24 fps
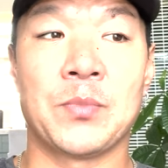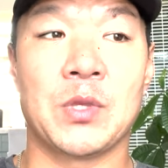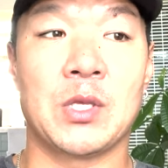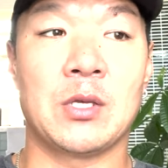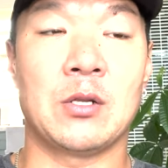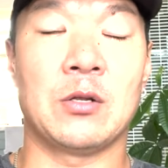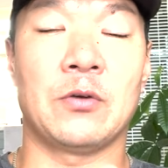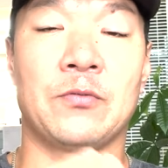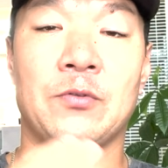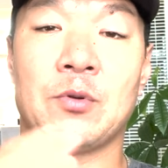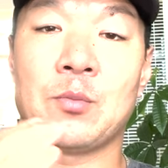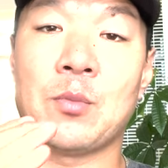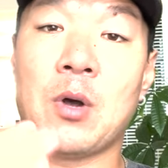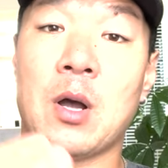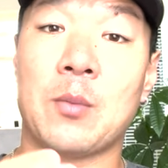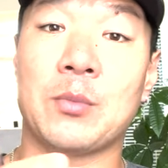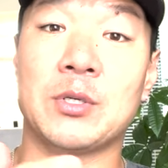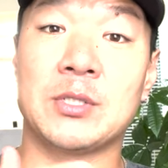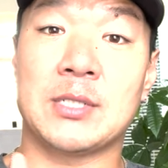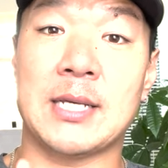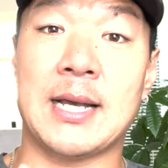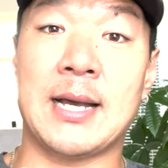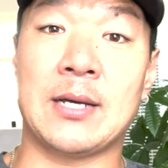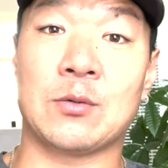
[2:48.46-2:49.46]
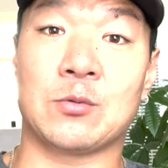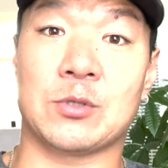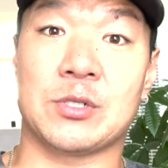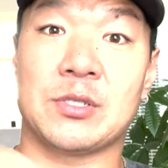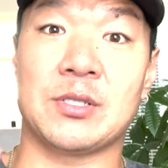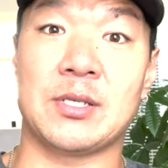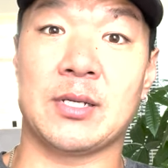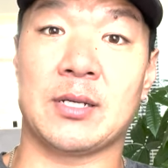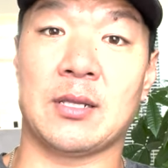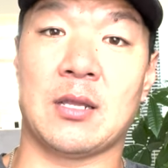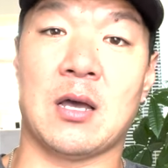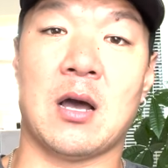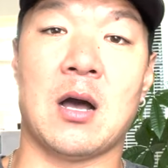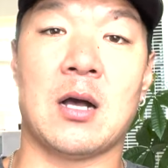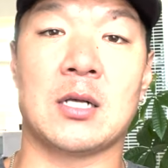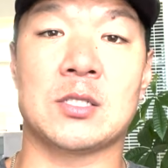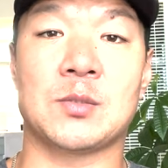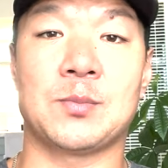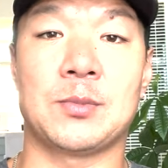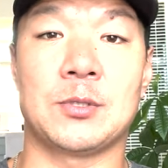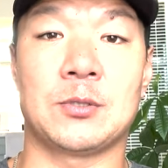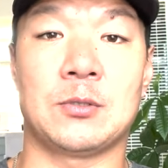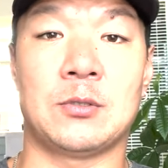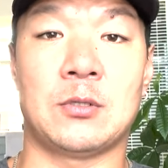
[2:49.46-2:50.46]
you know if your mom or dad were sick in the
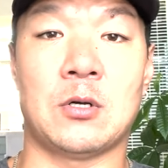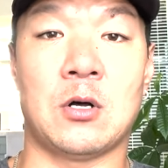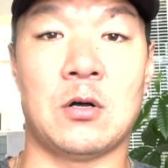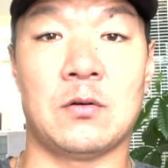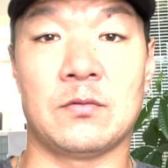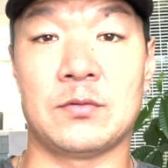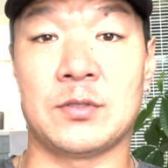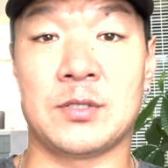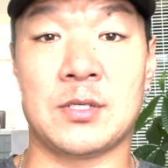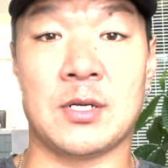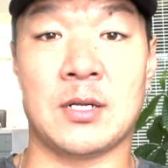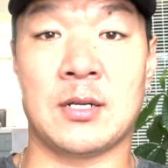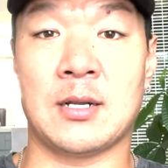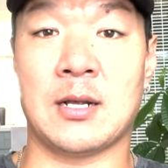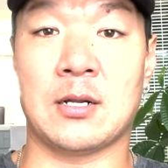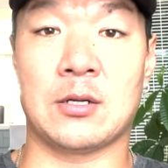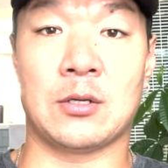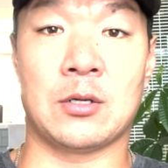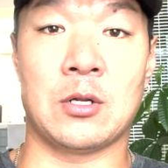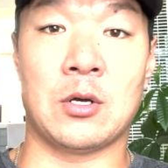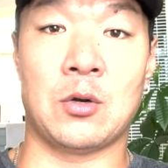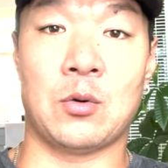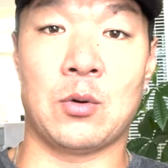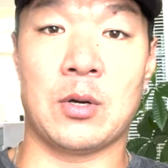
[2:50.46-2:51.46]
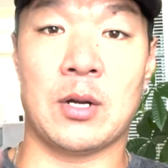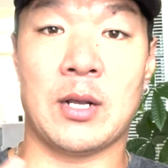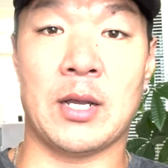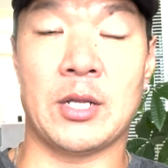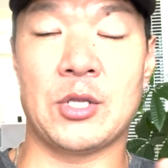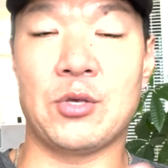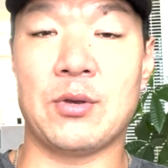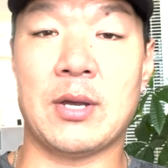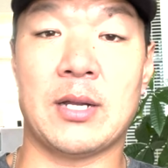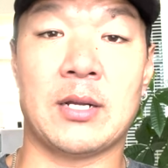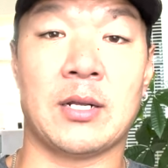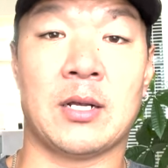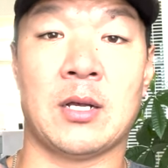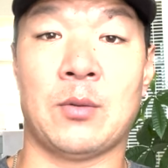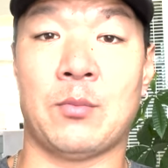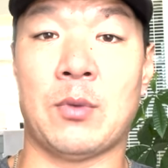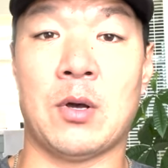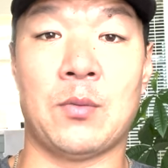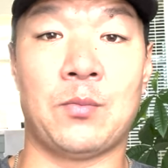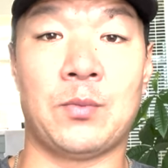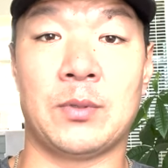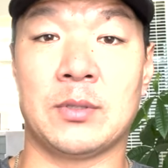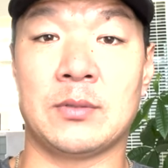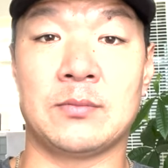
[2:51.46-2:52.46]
hospital all of a sudden out of nowhere, and you had to come
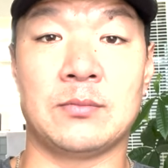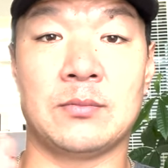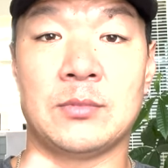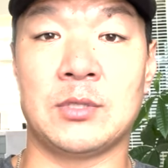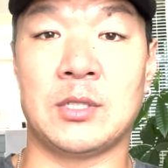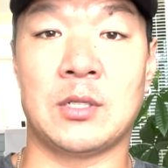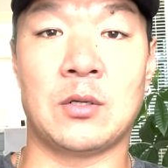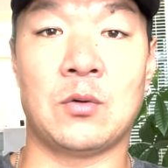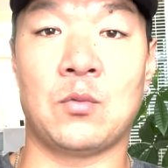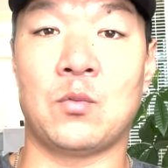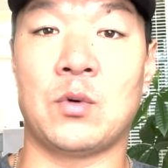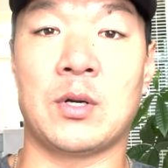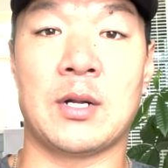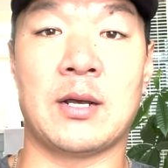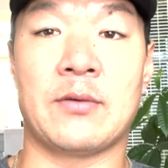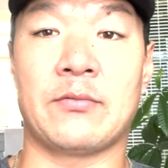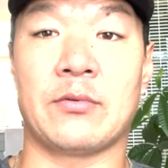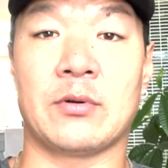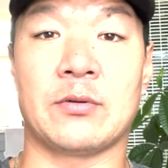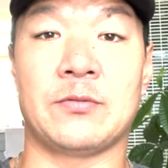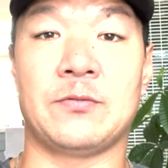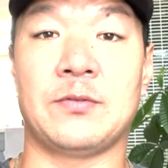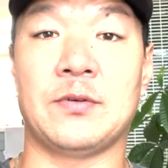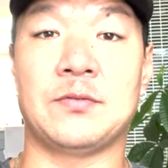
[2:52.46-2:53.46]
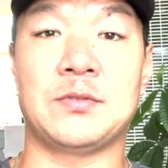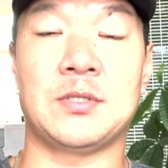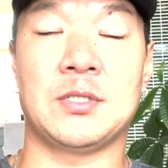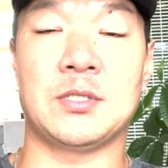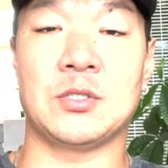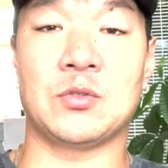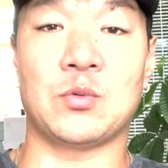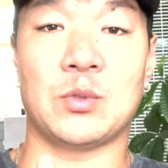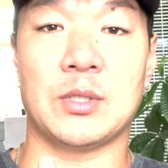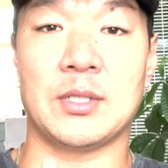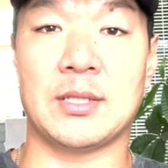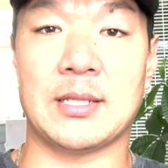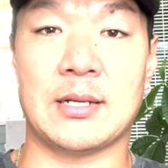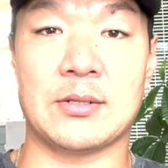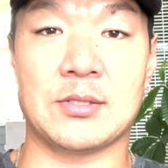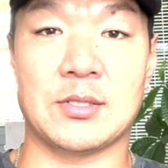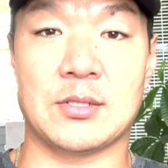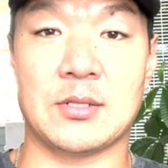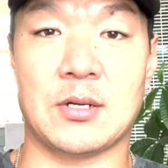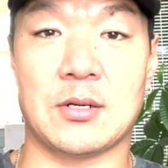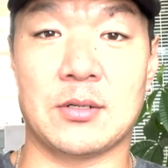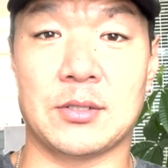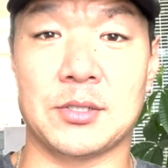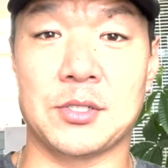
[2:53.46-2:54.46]
up with you know whatever fifteen twenty thousand
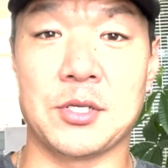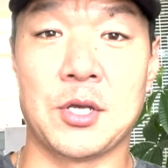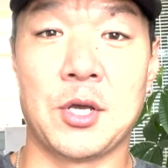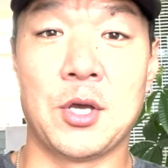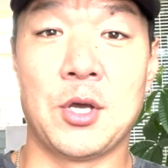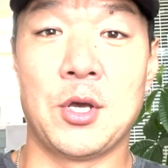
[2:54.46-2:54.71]
dollars